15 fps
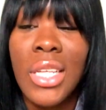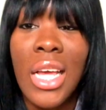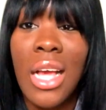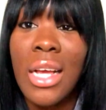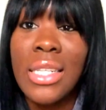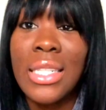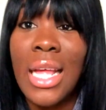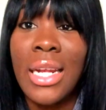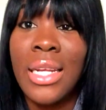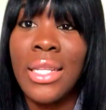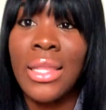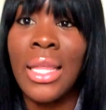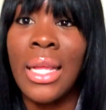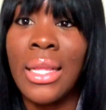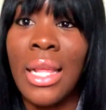because I
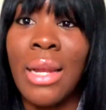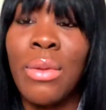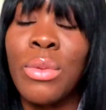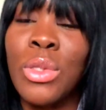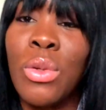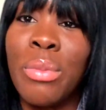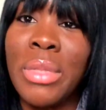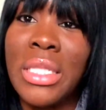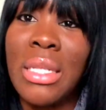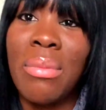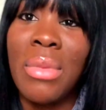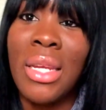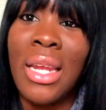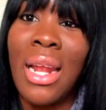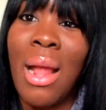didn't think that it was going to be
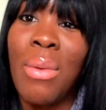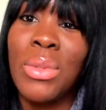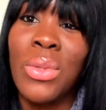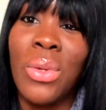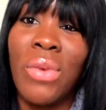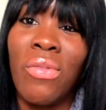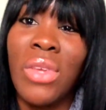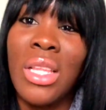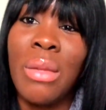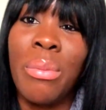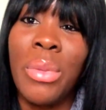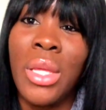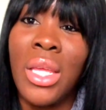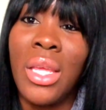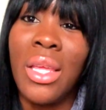something that I was going to really
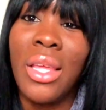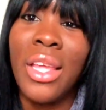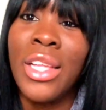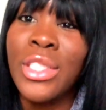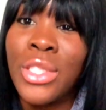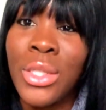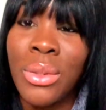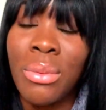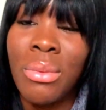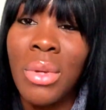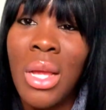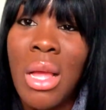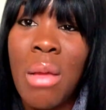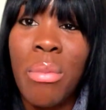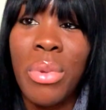be into.
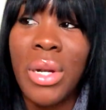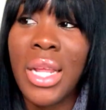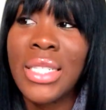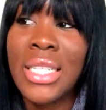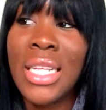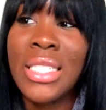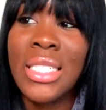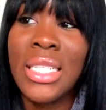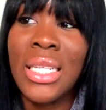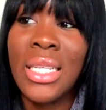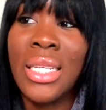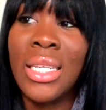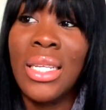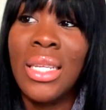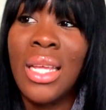But as I
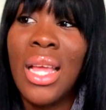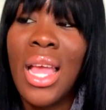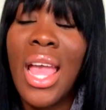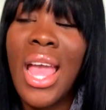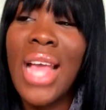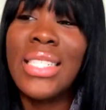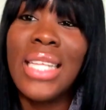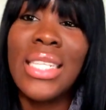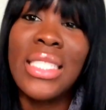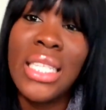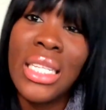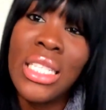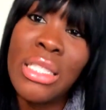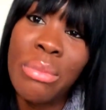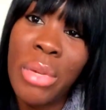seen
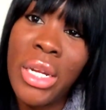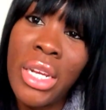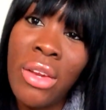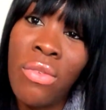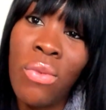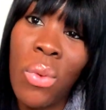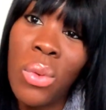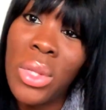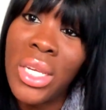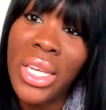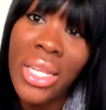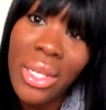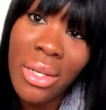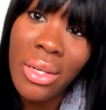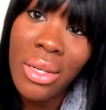this money rolling
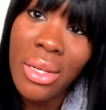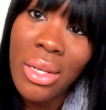in,